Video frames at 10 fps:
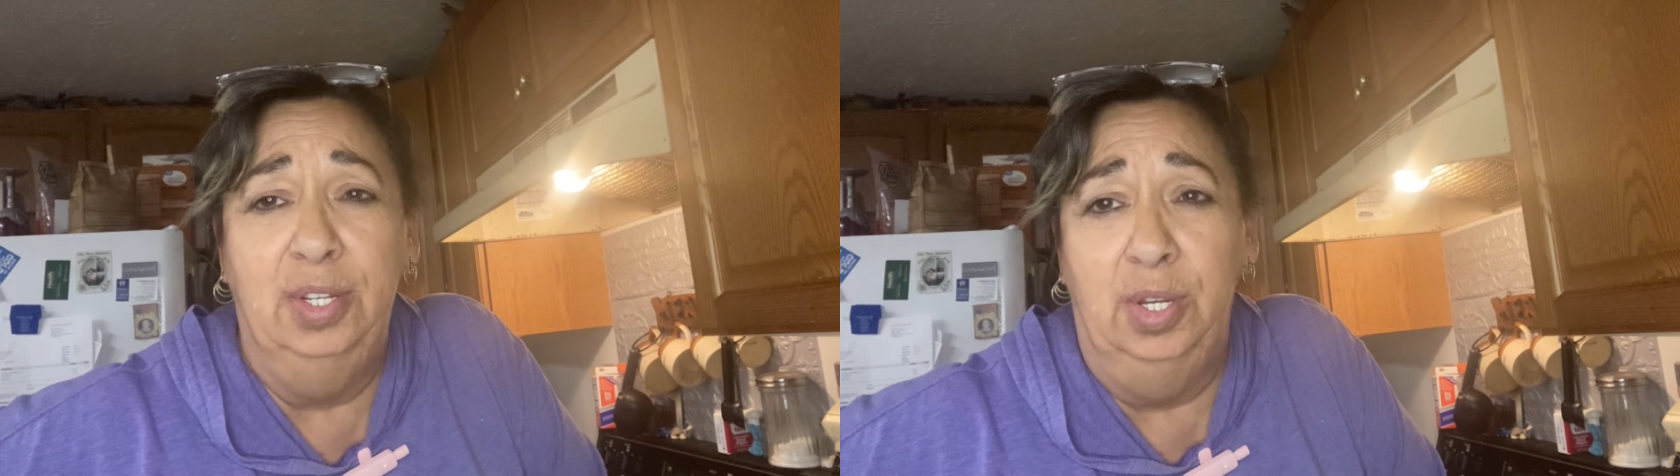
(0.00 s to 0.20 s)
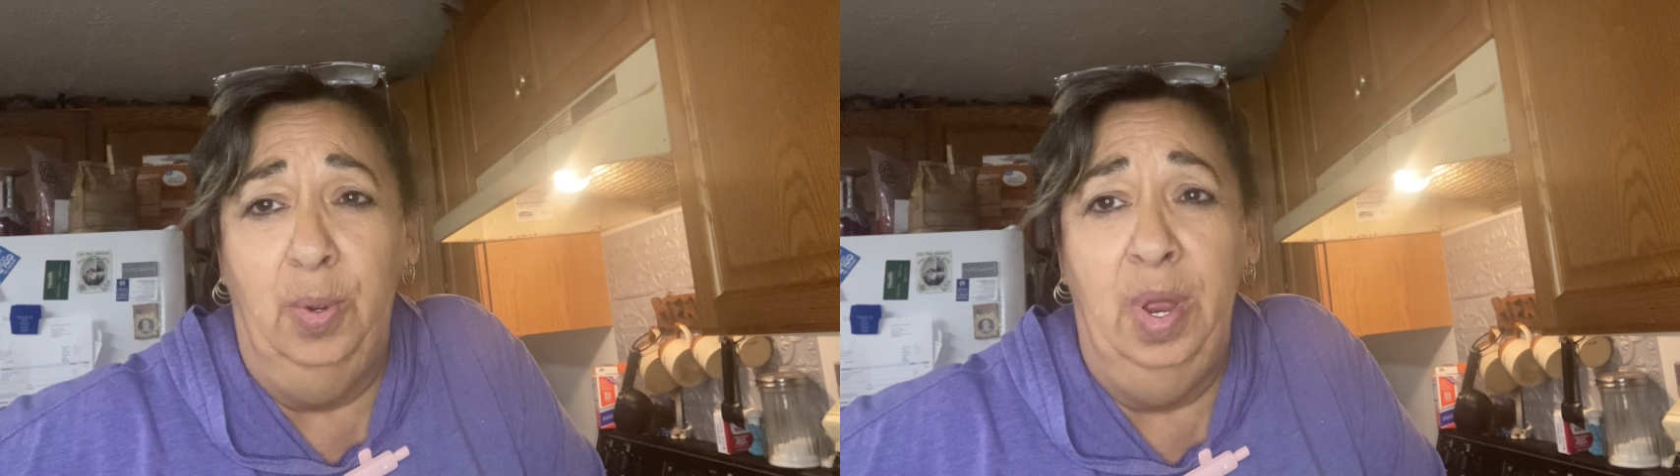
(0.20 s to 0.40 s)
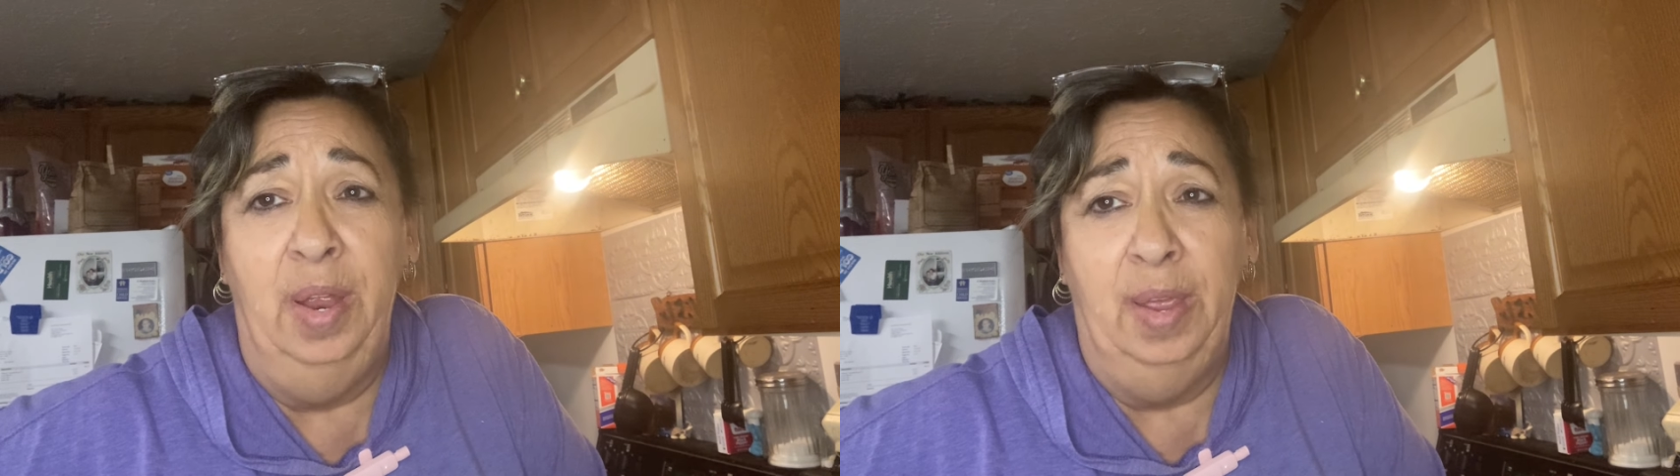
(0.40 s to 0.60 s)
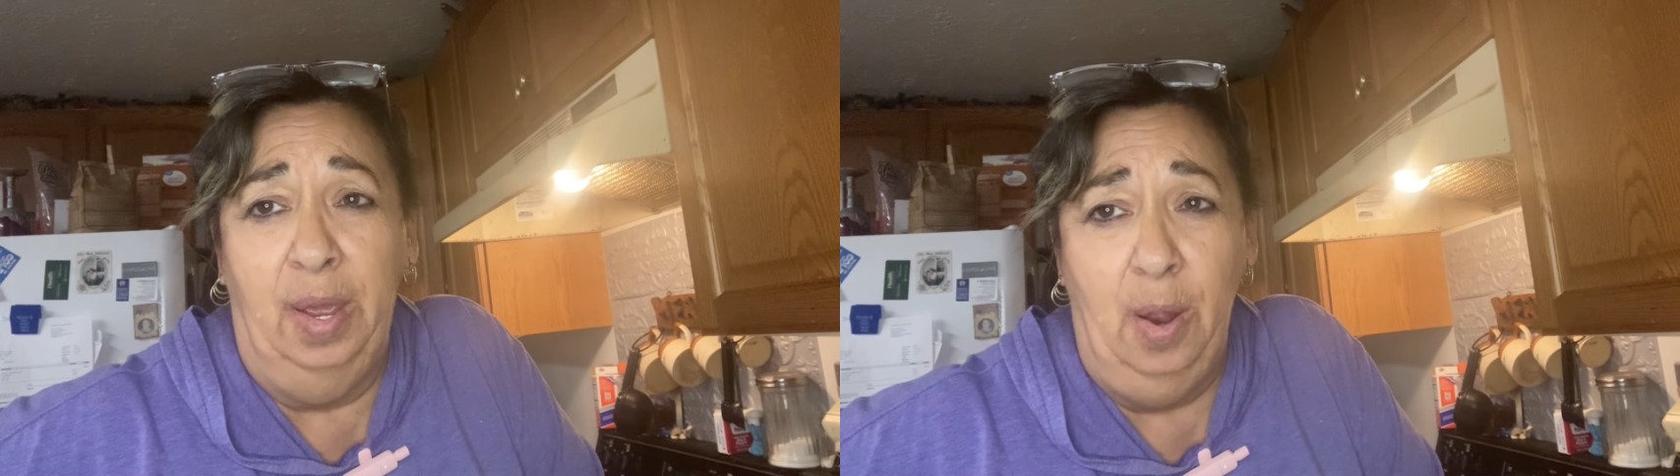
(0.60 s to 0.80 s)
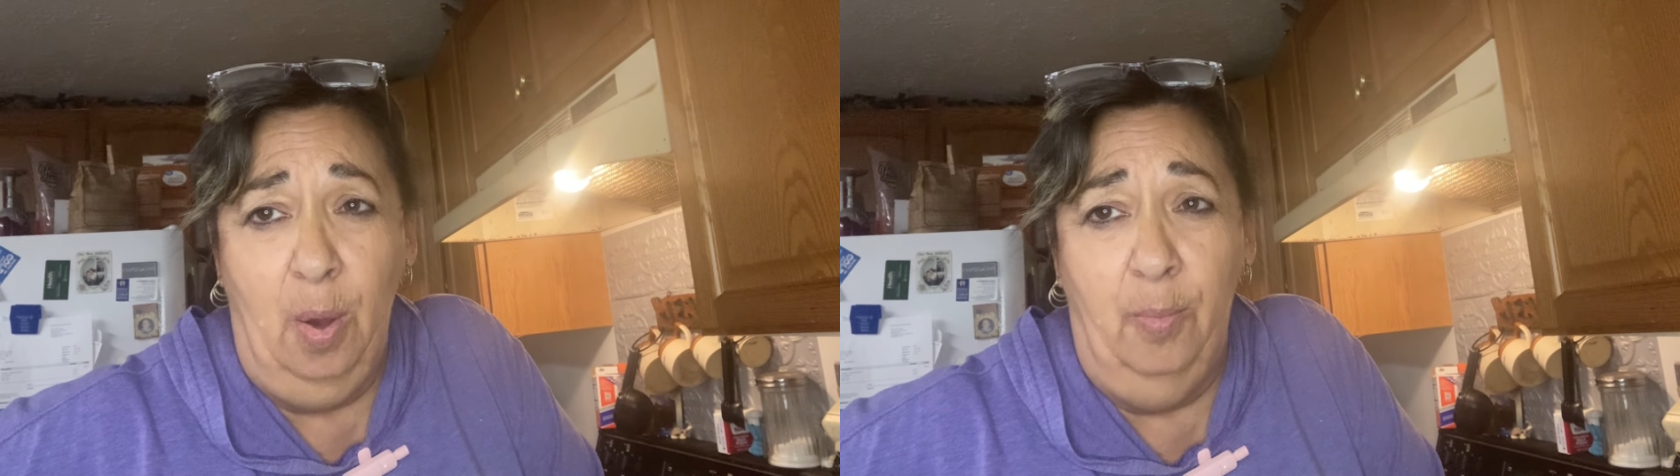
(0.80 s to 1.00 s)
to do anything
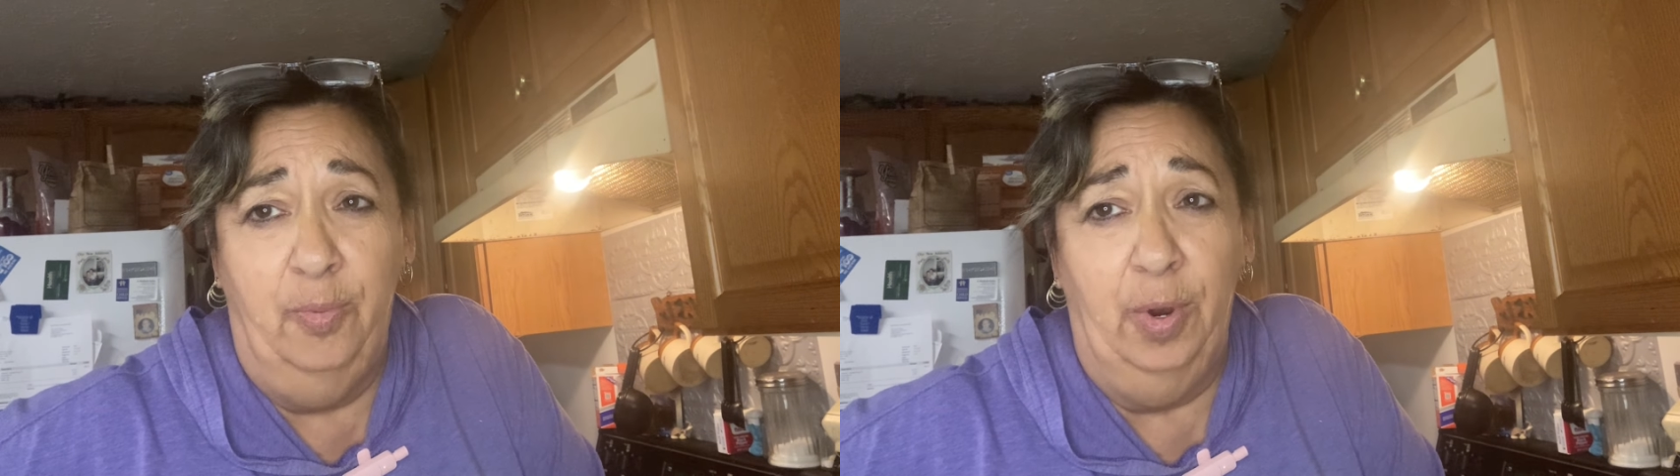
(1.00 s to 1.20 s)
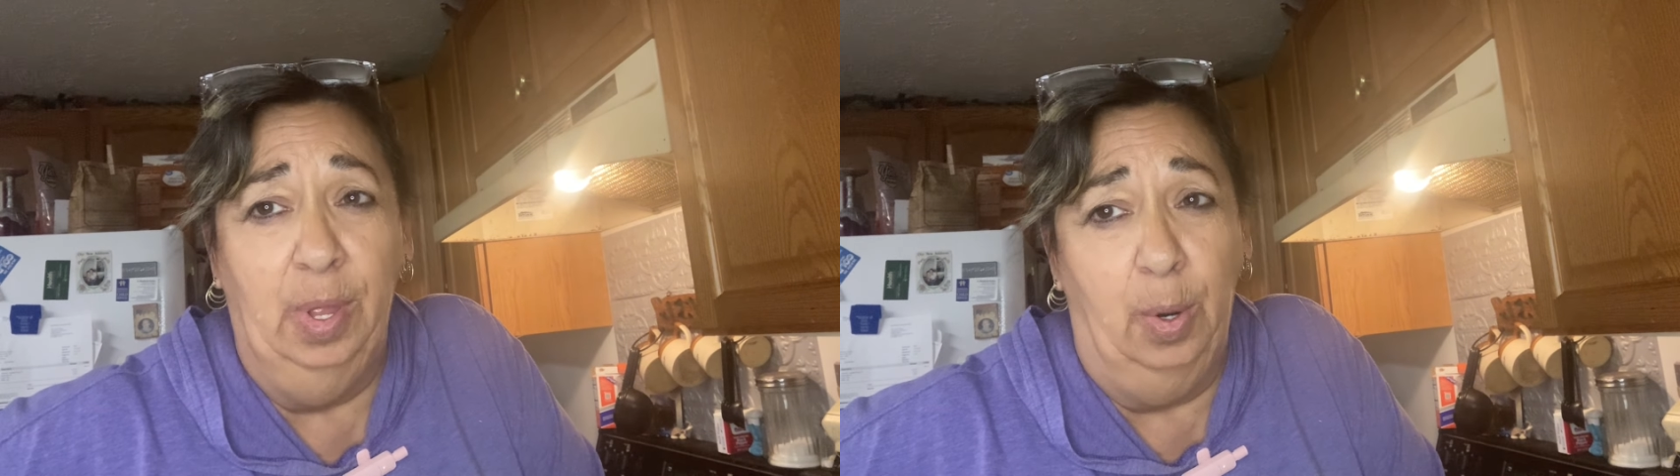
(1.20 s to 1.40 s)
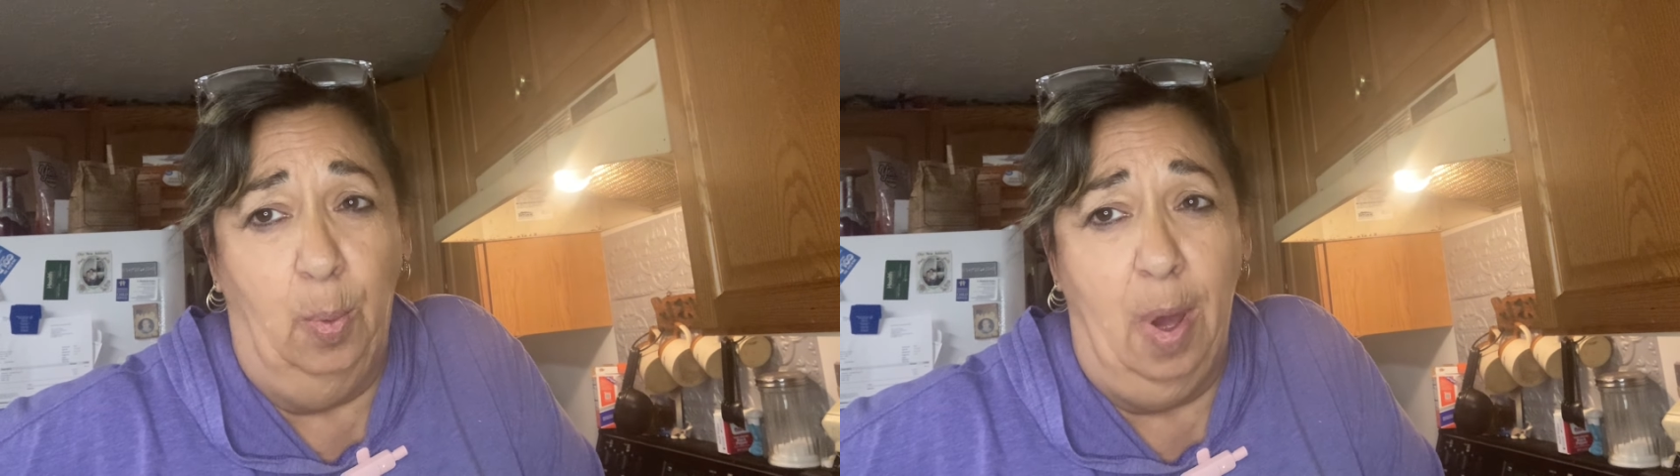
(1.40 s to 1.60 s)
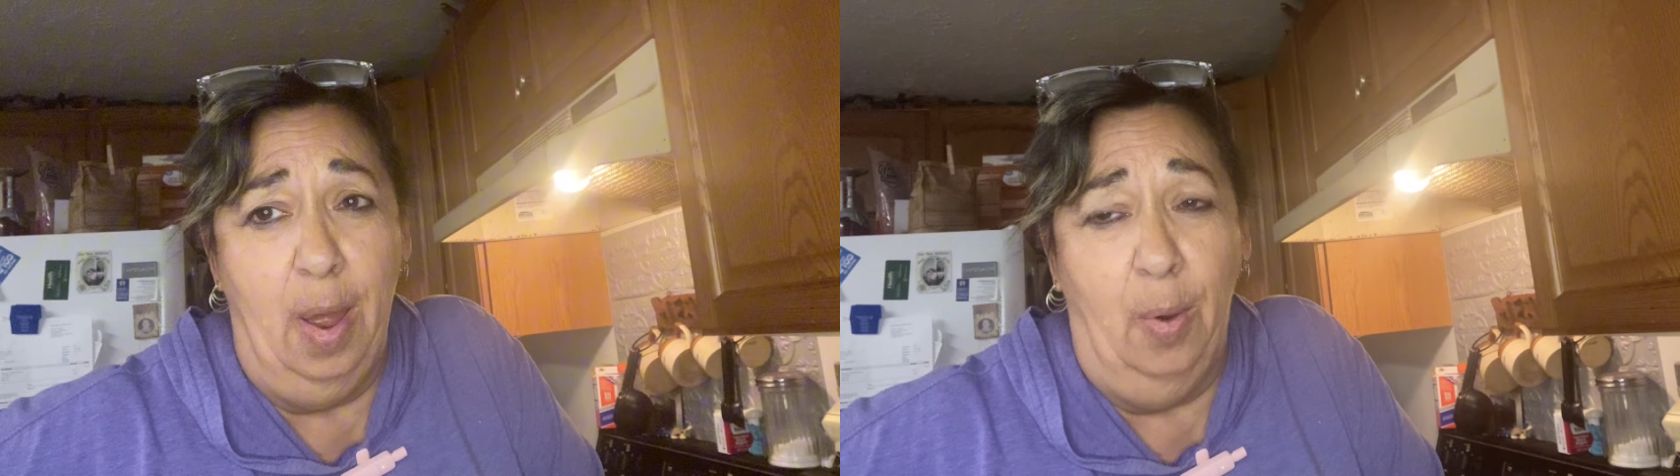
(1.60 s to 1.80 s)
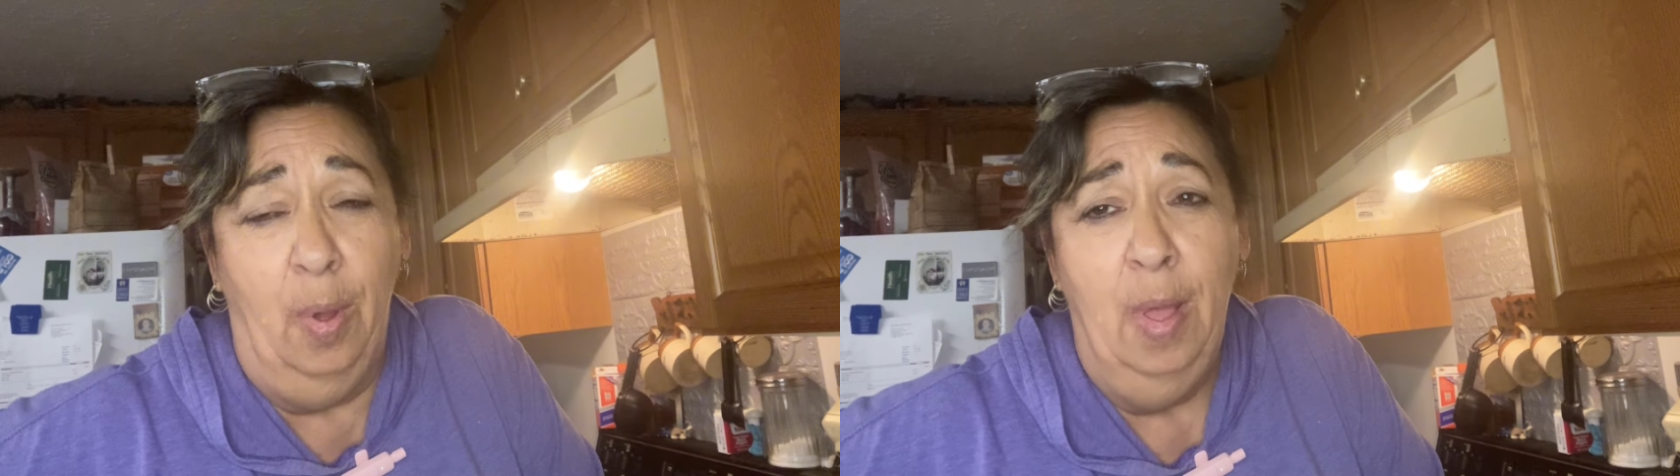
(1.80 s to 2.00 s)
at home for a little
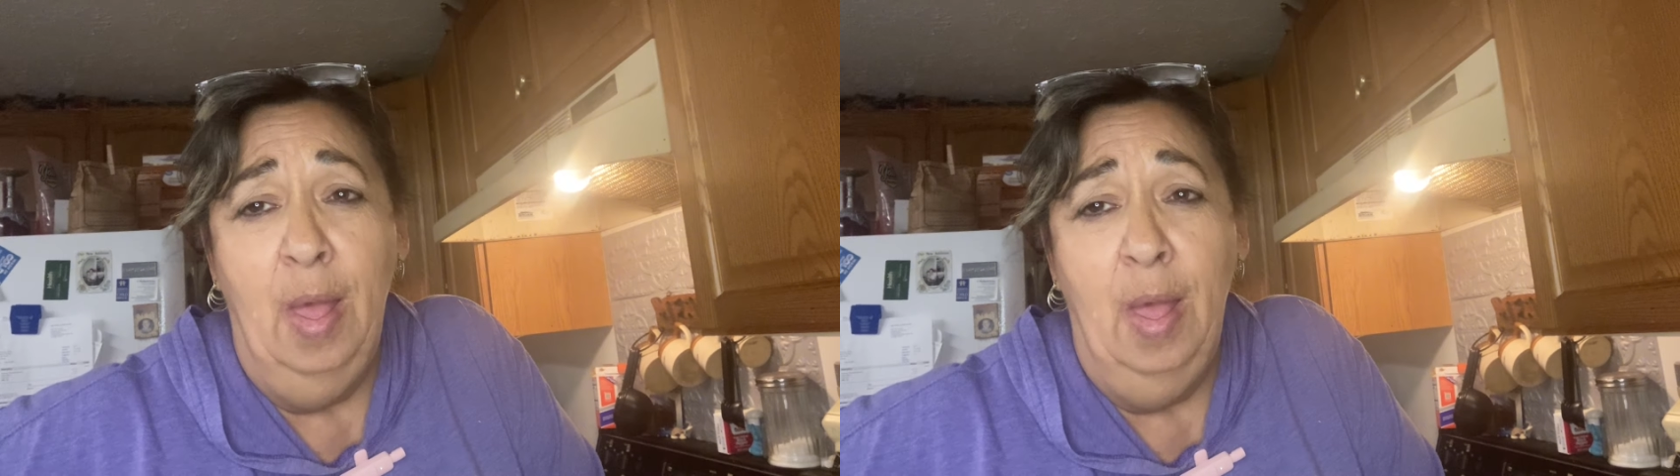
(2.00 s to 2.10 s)
while,